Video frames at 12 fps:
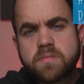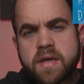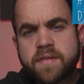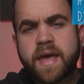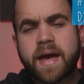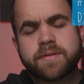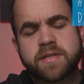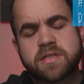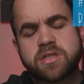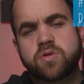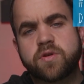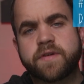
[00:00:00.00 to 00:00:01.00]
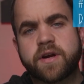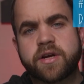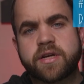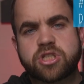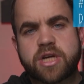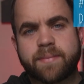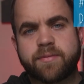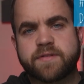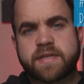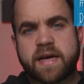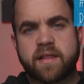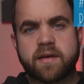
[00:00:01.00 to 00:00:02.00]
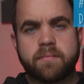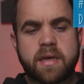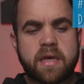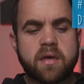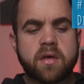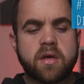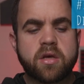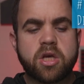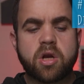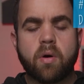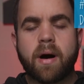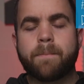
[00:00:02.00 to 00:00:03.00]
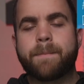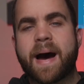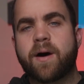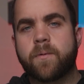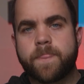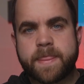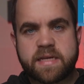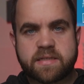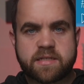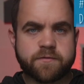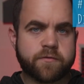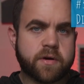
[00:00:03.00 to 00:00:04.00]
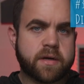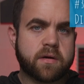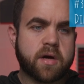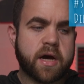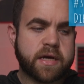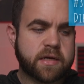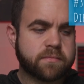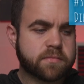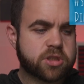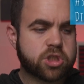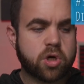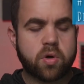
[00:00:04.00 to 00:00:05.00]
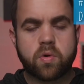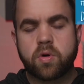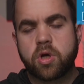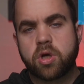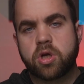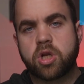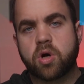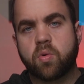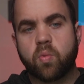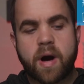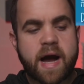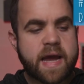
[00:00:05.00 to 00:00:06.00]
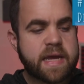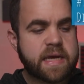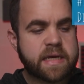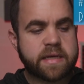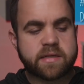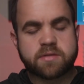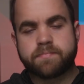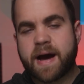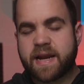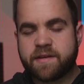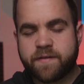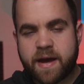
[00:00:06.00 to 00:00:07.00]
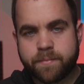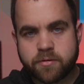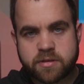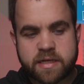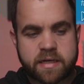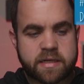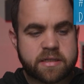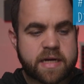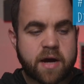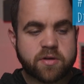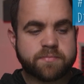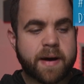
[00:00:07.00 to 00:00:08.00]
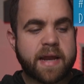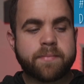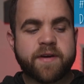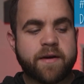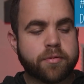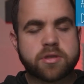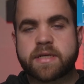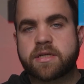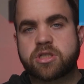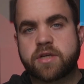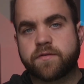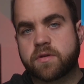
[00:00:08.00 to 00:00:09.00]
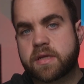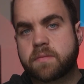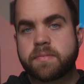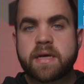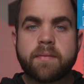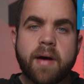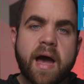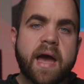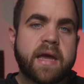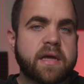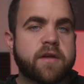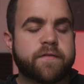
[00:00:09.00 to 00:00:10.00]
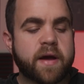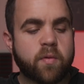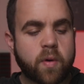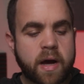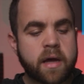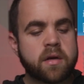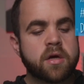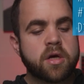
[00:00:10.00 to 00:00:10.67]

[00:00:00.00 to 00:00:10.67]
the app doesn't do a very good job of telling me, about these different items. So, why is body fat percentage? How is body fat percentage different than BMI? And if I want,